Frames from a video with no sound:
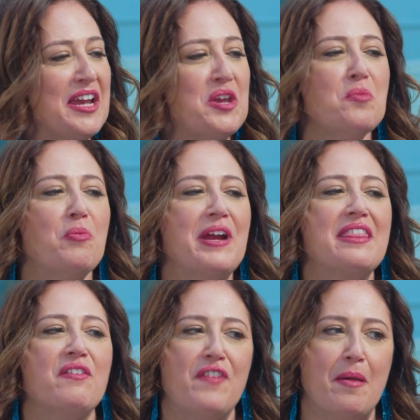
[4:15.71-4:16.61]
you bring
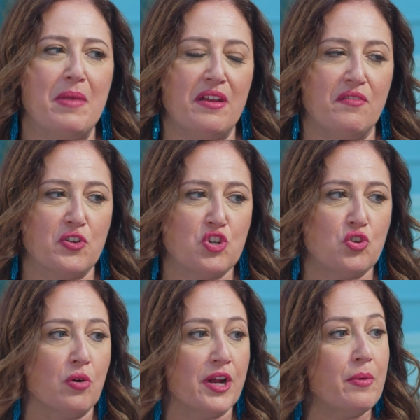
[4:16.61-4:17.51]
the feminine for
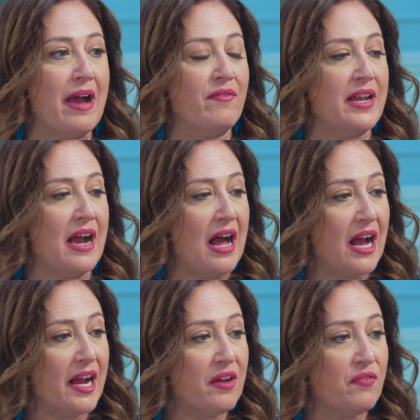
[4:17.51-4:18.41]
sure. You have an
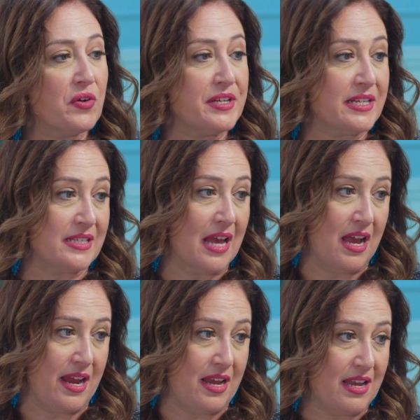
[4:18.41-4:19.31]
eye for
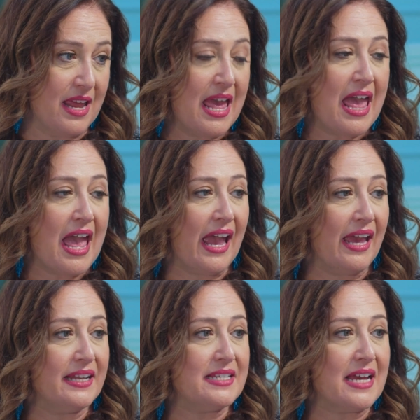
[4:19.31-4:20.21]
design.
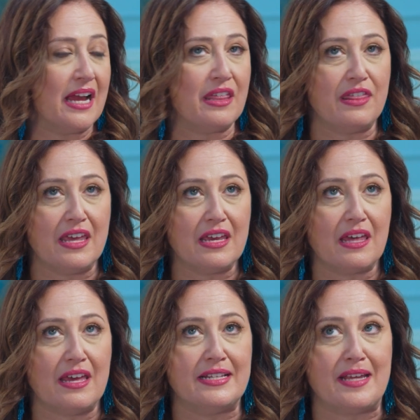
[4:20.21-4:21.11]
And I
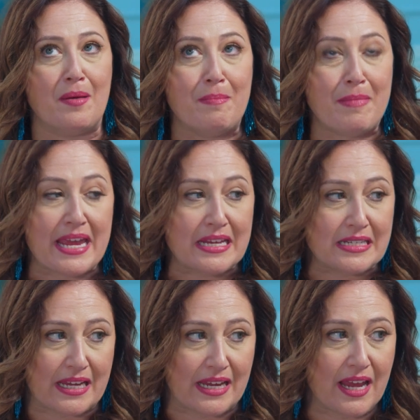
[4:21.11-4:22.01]
think it's
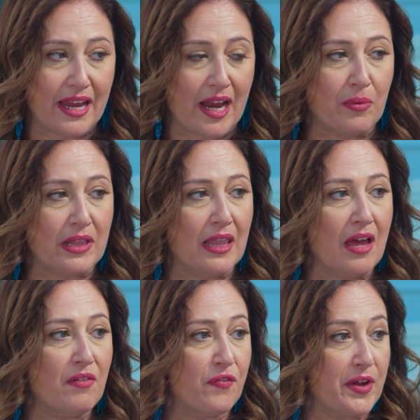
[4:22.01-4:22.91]
amazing. And I would
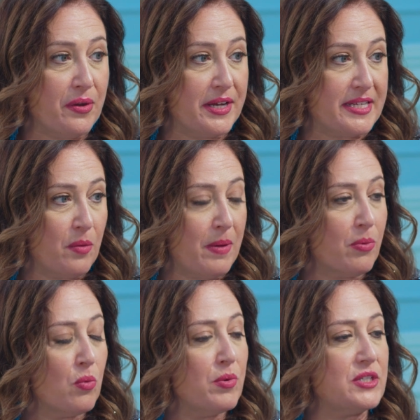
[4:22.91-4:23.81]
love for you to tell
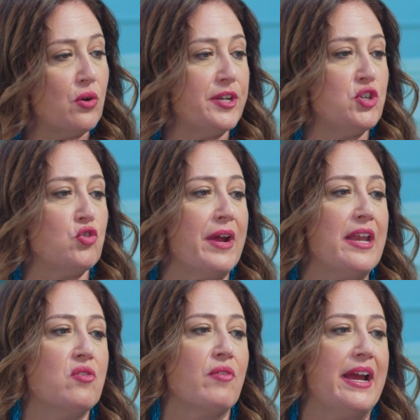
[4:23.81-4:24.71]
people what's on
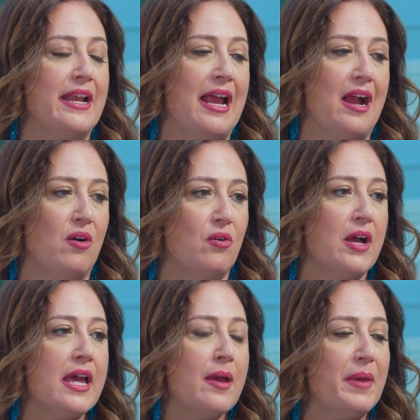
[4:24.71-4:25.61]
trend right now,
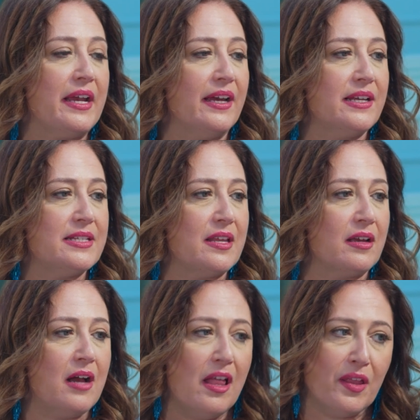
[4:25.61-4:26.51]
because
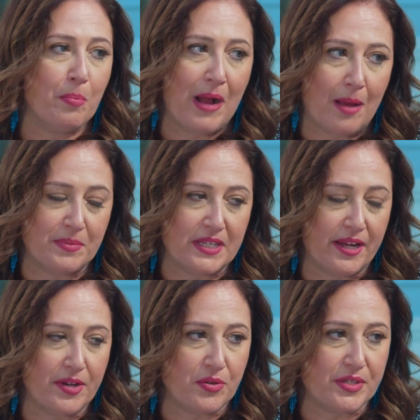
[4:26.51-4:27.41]
color pops, I
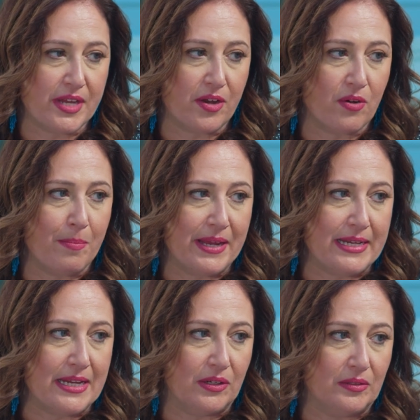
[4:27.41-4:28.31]
understand, are a big
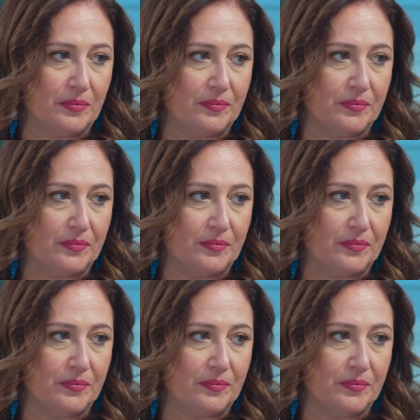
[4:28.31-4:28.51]
deal.